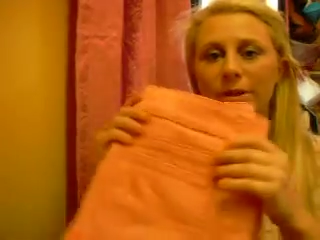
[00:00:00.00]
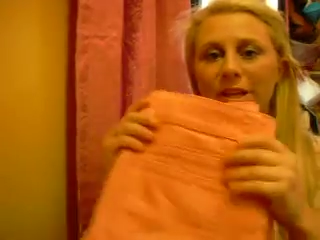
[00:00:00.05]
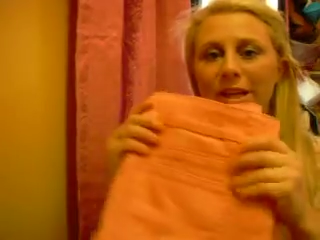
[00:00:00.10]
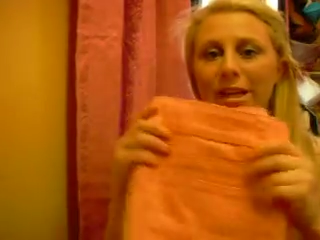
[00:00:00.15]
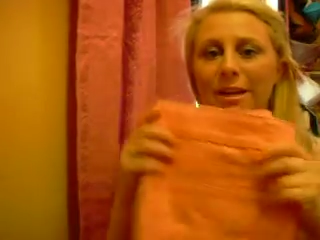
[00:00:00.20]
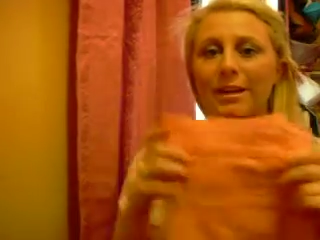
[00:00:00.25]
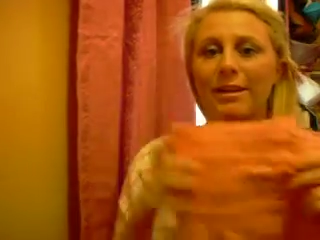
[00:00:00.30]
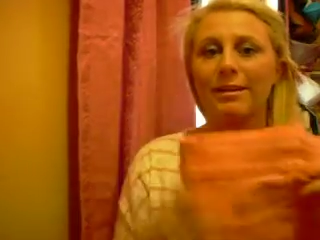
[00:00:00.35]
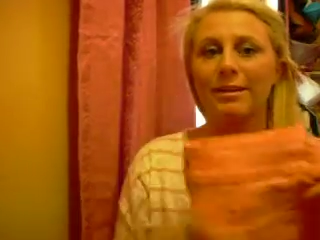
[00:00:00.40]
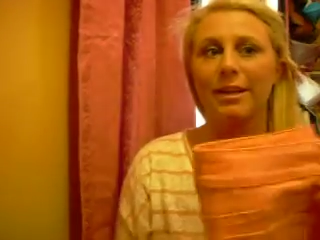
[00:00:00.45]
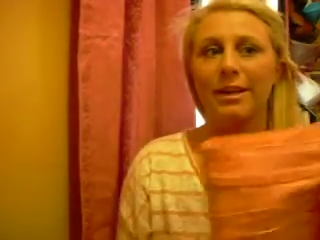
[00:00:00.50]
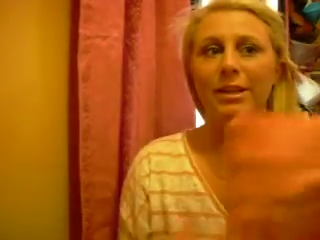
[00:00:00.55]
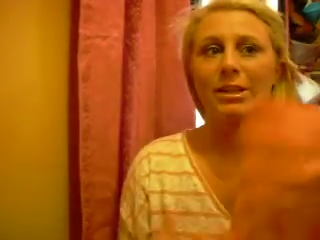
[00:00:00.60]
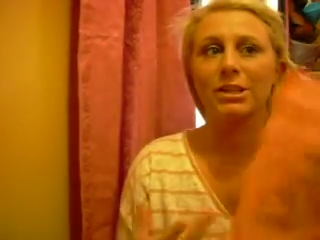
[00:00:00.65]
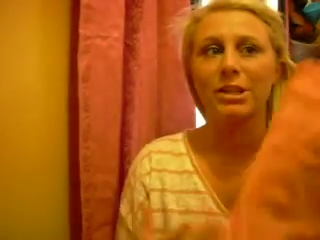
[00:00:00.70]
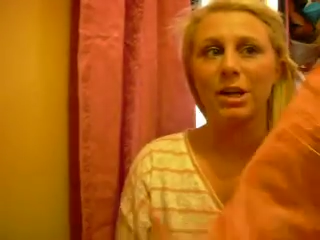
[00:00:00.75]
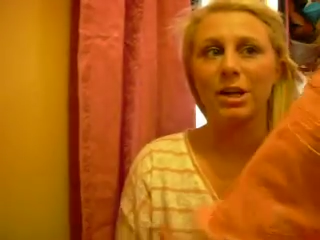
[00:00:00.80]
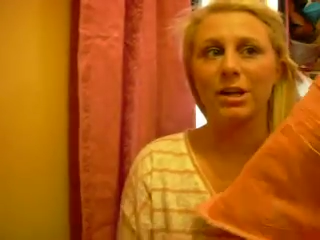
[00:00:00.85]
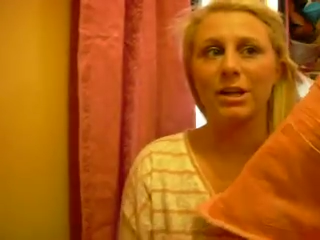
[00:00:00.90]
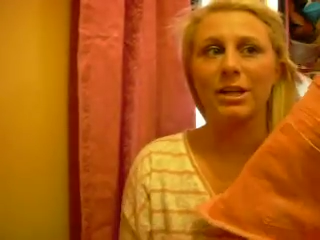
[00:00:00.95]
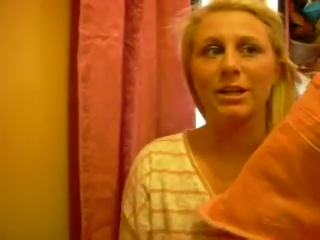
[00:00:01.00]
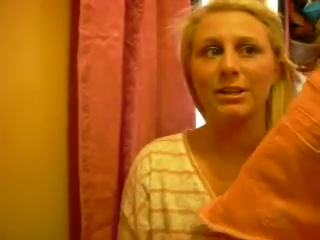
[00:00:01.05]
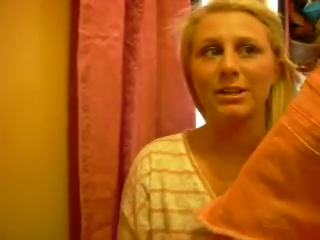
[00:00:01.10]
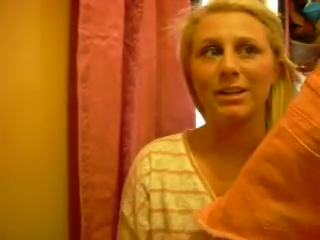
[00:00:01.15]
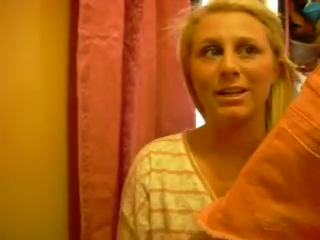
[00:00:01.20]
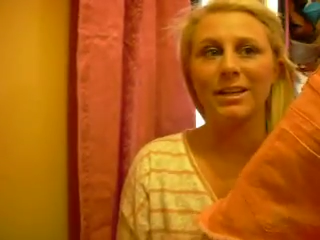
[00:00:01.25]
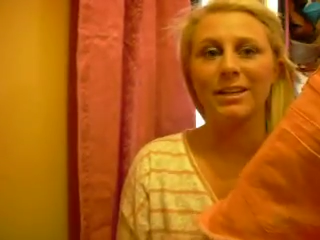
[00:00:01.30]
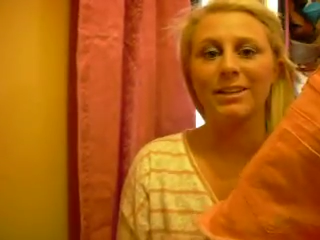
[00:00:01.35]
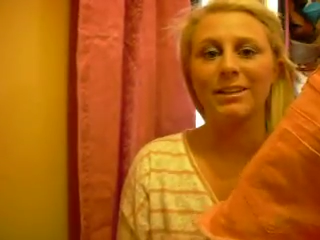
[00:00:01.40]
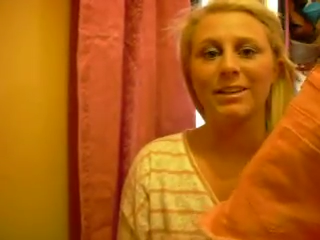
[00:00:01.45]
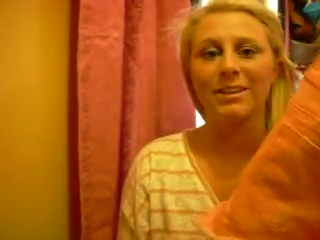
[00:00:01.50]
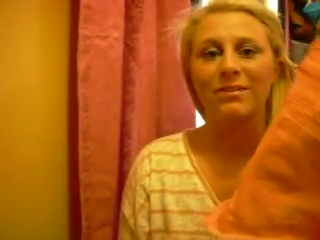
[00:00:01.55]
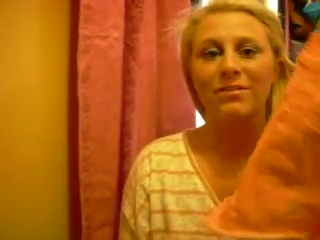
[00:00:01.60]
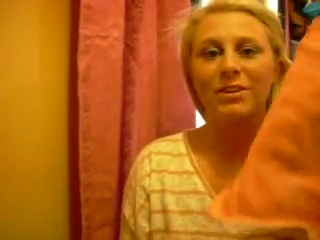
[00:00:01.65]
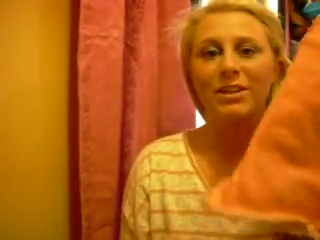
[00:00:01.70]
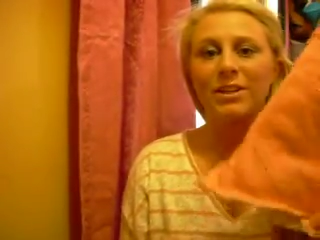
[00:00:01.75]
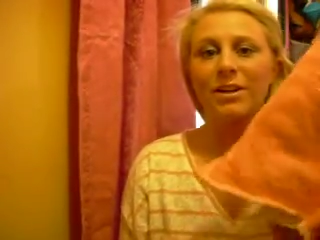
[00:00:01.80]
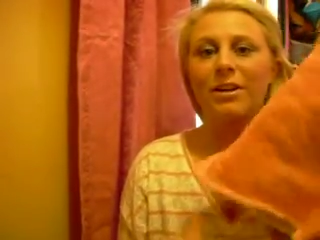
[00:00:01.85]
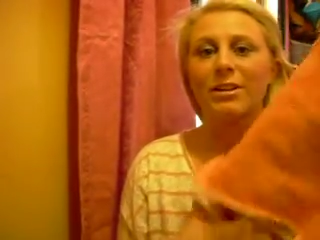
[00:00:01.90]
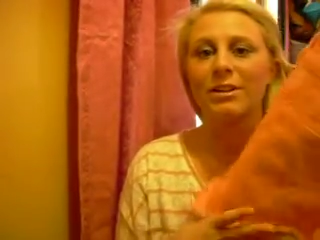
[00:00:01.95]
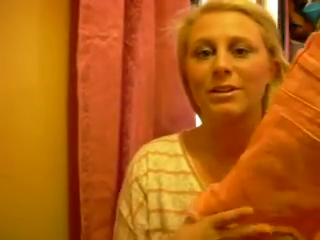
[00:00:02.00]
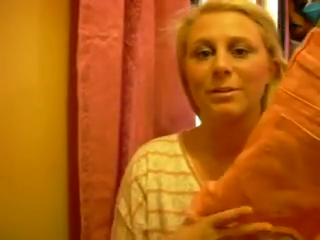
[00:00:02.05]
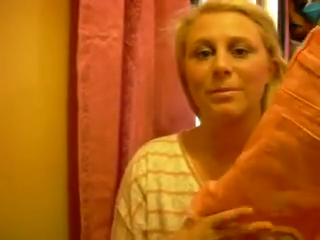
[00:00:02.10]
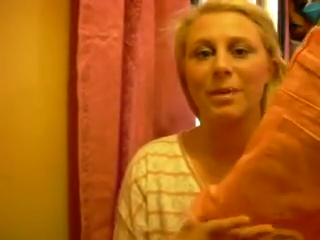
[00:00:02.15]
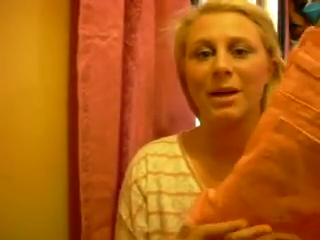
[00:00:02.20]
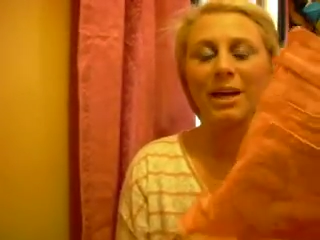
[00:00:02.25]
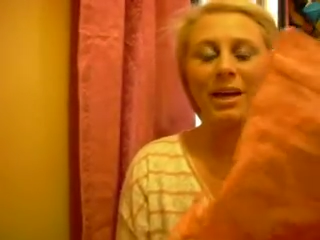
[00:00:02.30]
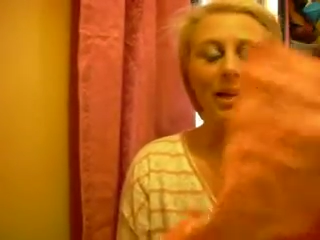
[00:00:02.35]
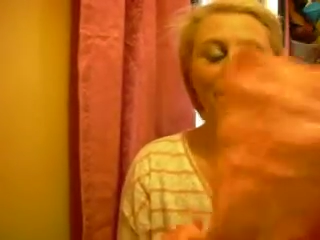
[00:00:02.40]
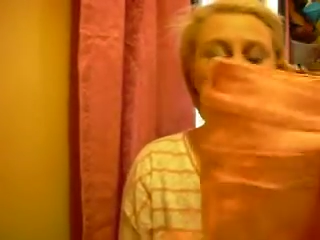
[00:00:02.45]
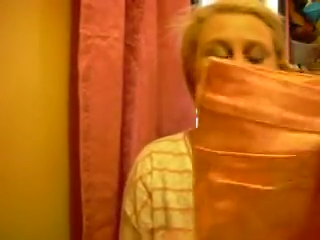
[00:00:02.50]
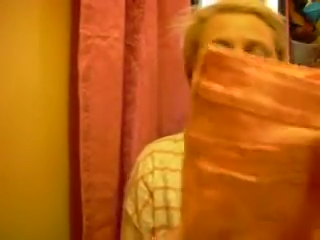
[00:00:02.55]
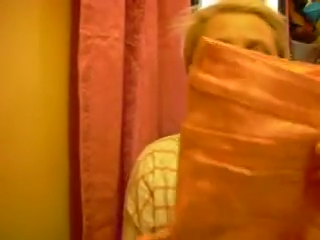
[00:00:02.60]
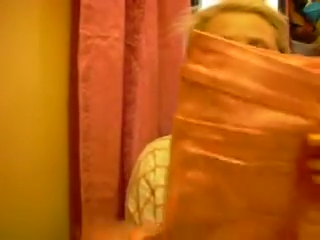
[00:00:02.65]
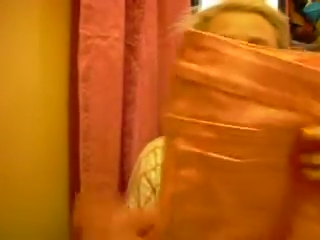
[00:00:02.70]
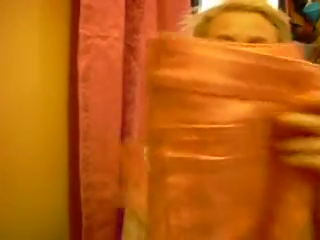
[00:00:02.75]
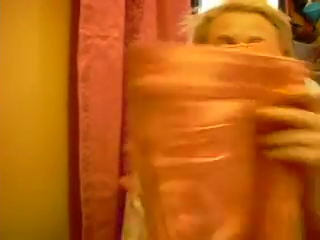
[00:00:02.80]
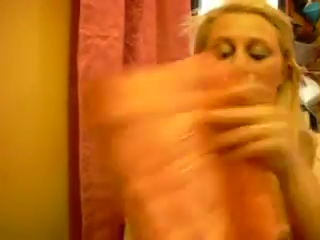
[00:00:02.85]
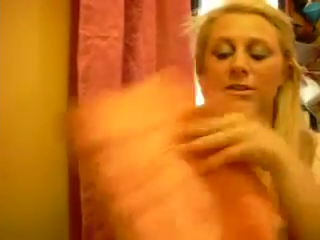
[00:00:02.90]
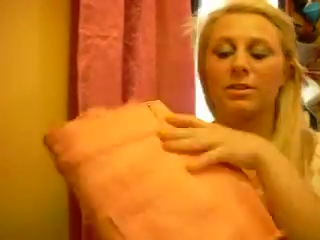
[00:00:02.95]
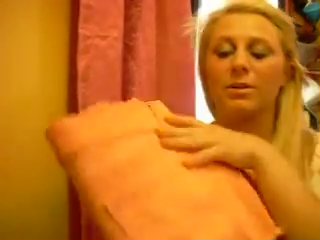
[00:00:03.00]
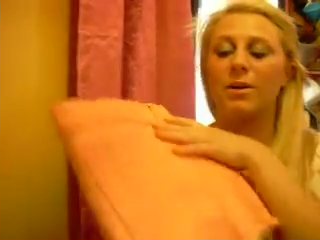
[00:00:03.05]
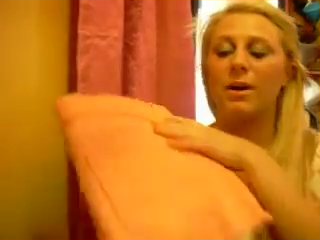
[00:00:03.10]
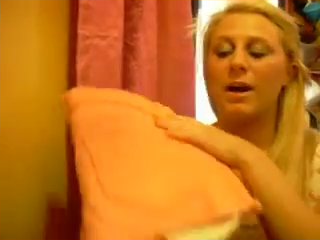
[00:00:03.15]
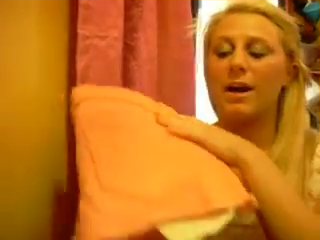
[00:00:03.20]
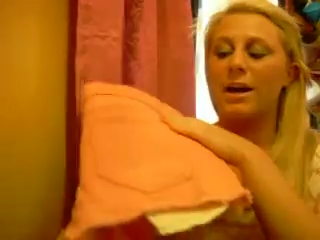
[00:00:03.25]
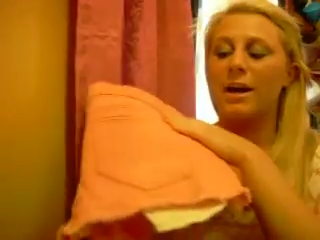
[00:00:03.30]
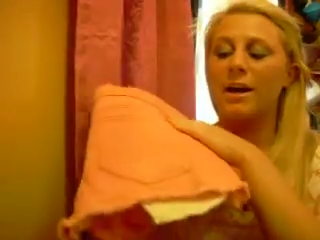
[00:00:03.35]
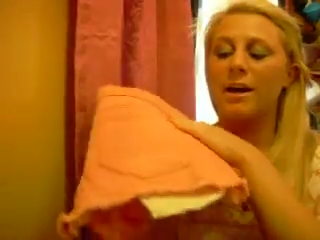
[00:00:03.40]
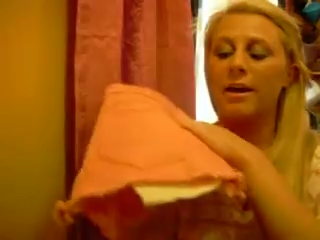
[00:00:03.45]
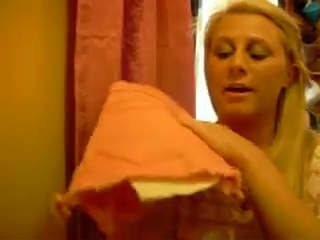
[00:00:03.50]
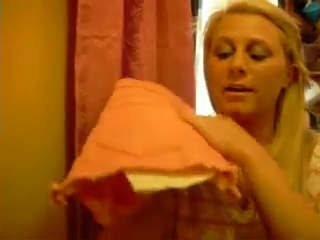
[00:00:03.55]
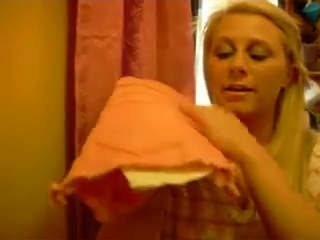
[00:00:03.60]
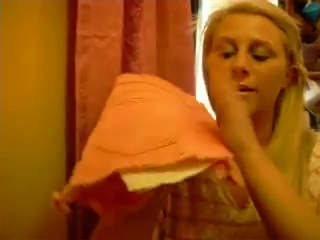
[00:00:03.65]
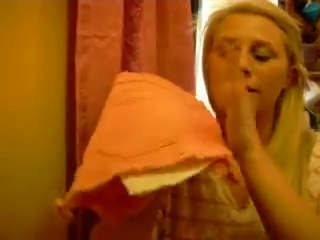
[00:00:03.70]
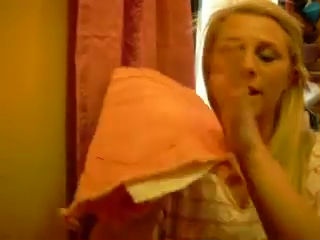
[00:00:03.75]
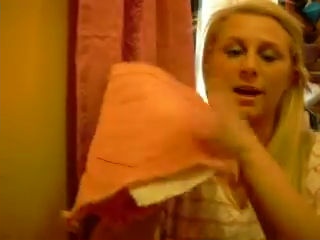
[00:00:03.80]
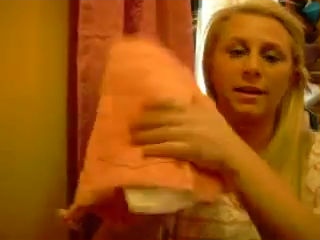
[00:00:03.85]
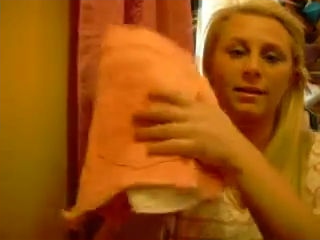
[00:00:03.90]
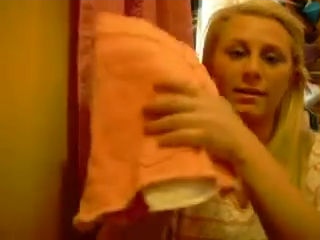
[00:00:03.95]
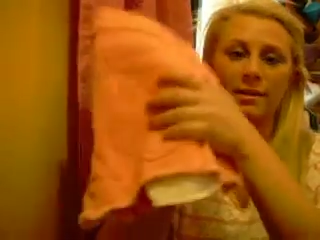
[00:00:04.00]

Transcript: than like Target or anything for colored pants. So I got